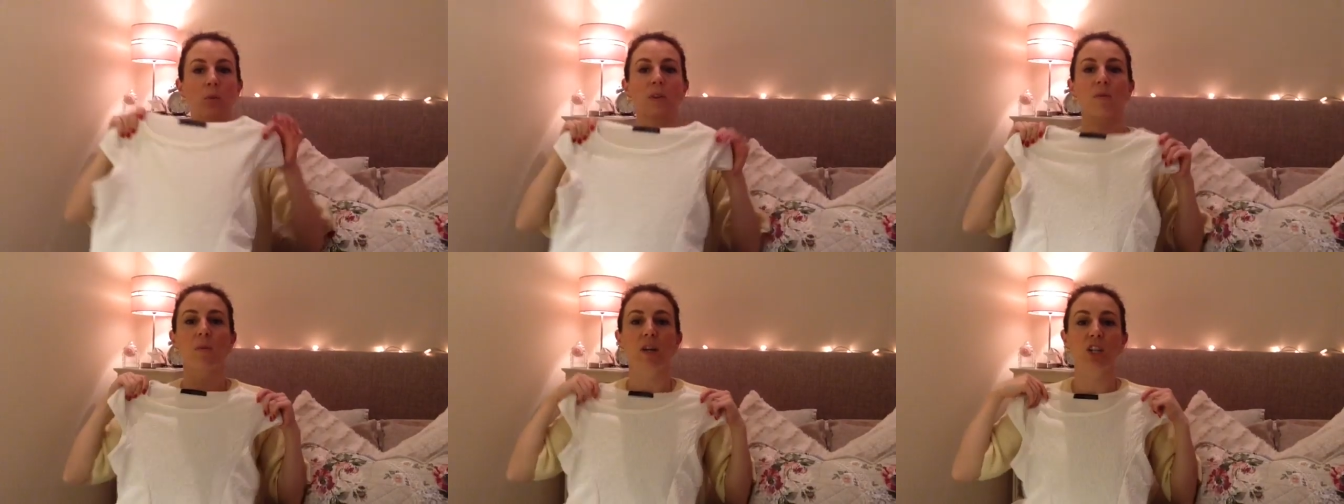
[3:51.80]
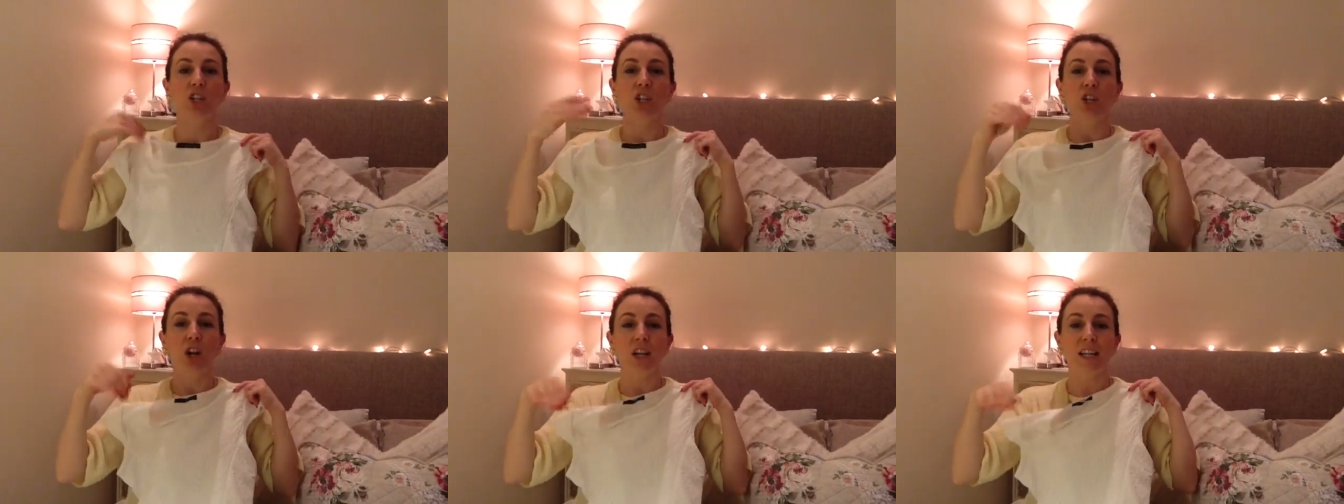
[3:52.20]
with my
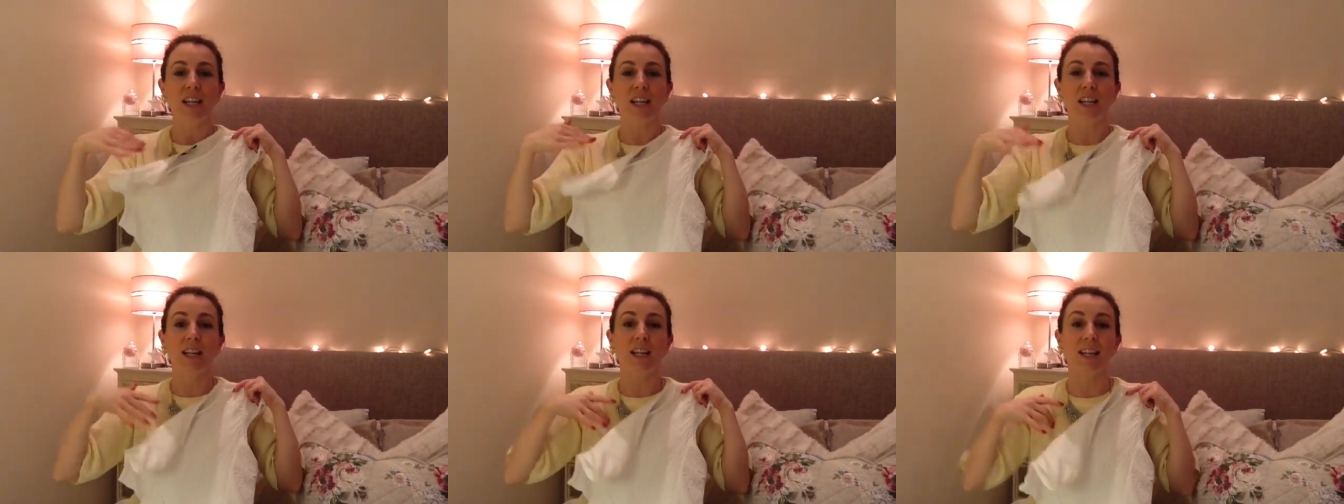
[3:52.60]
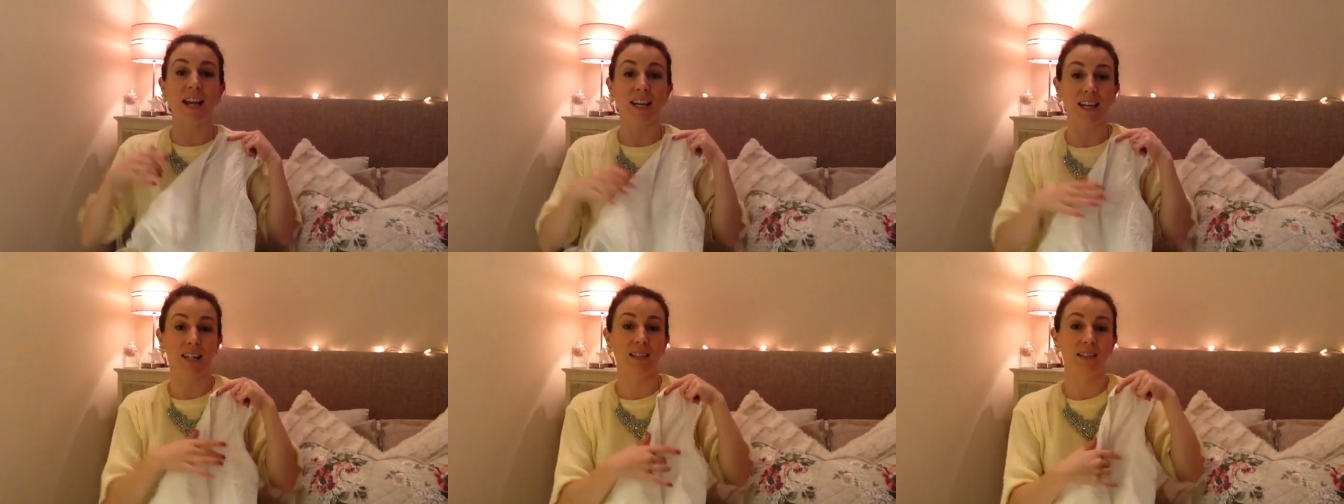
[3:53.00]
shiny
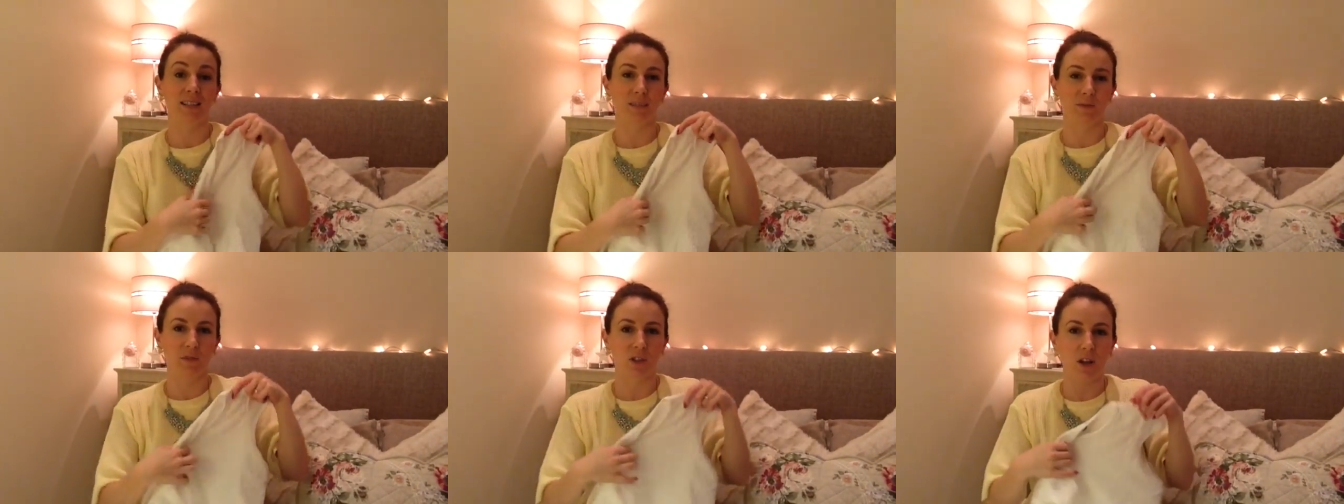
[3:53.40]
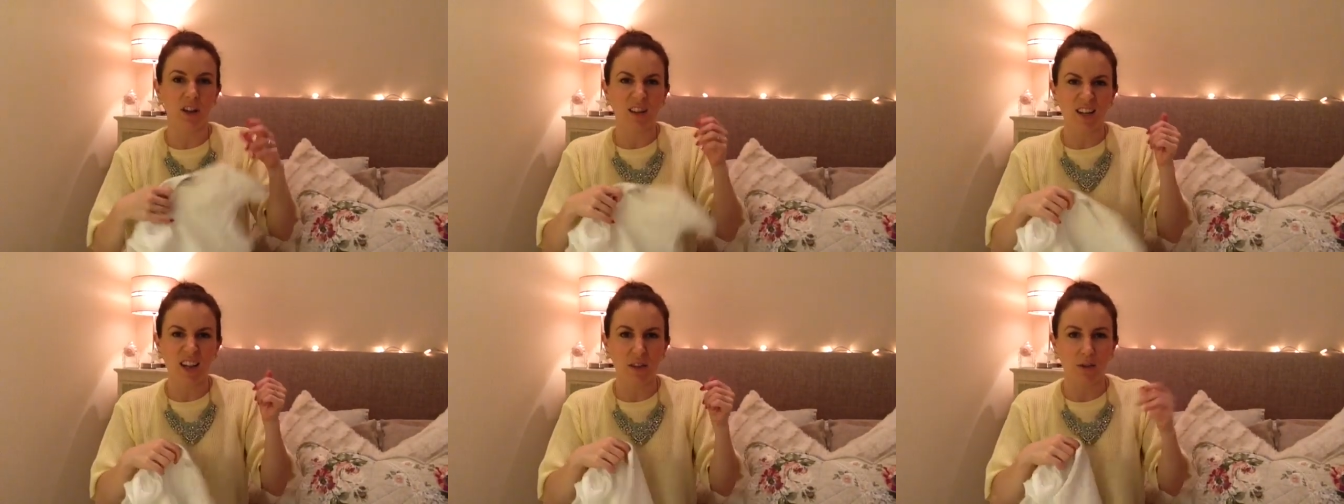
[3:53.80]
leggings, you know,
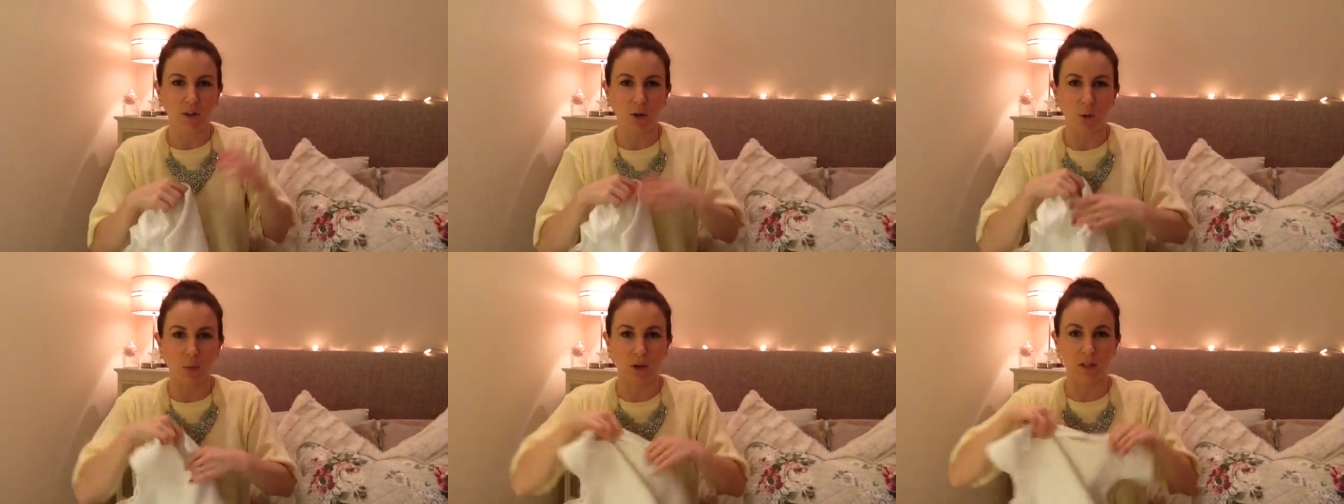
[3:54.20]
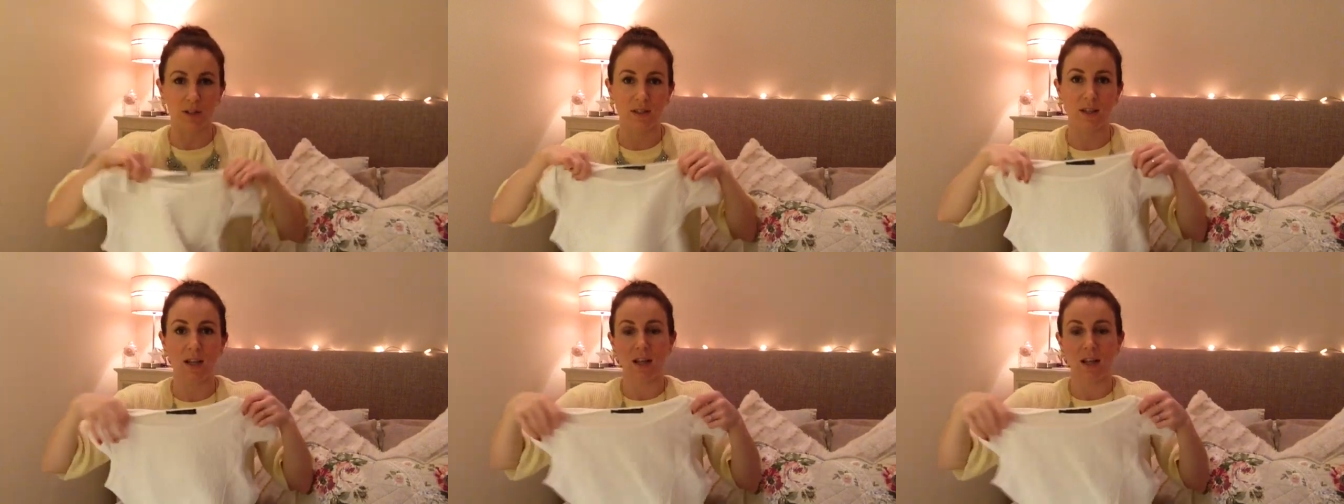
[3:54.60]
the leather look ones